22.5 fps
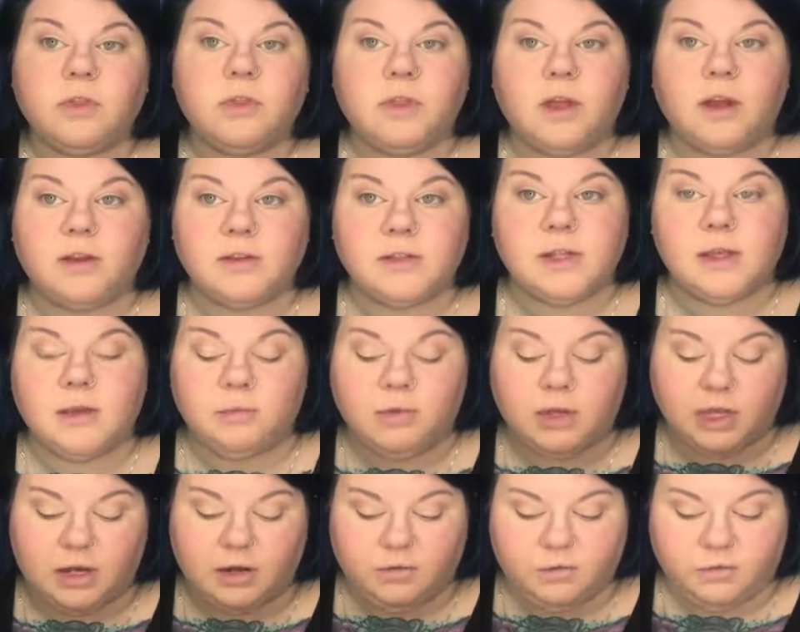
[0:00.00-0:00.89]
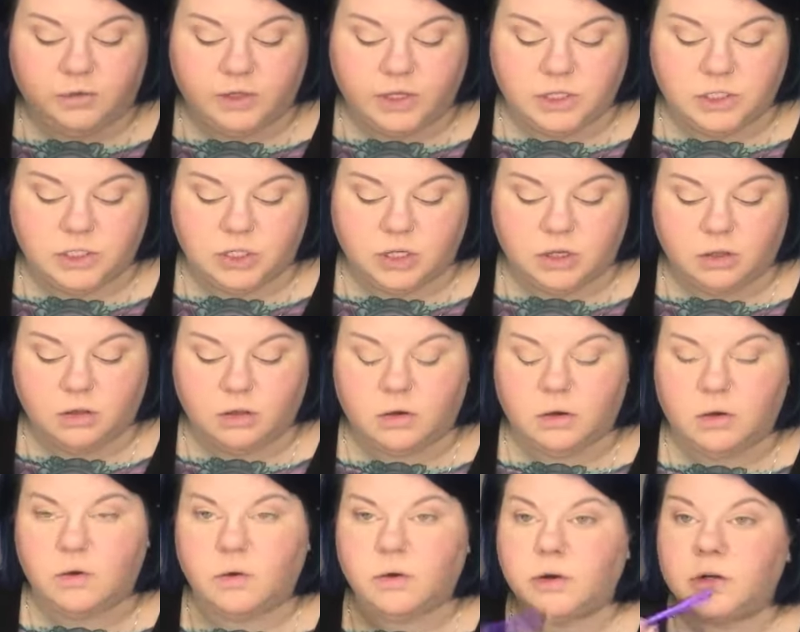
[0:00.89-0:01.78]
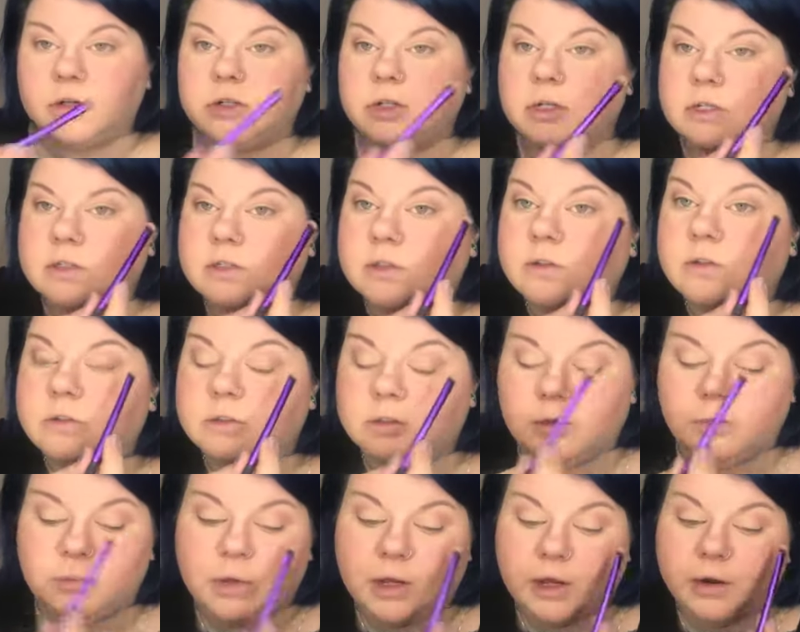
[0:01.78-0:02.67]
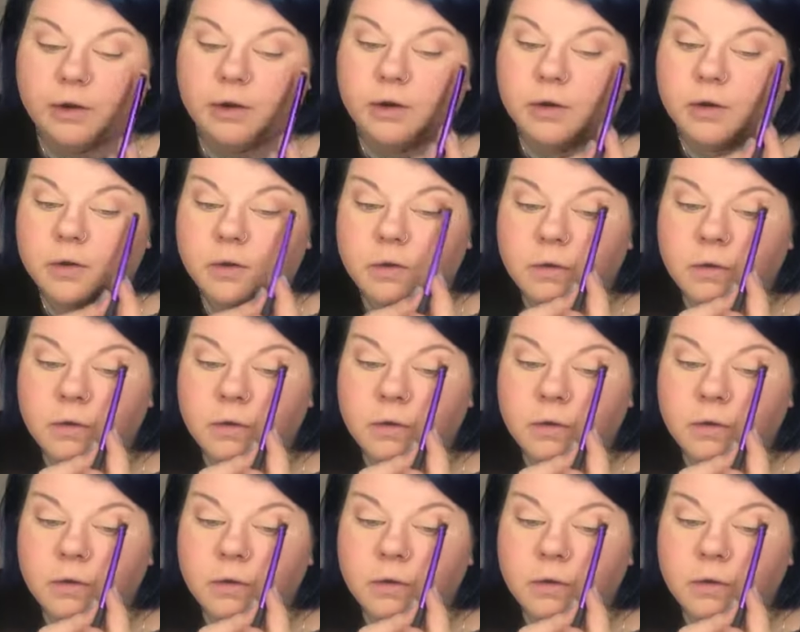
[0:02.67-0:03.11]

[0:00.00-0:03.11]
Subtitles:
that same kind of flesh color or a translucent powder.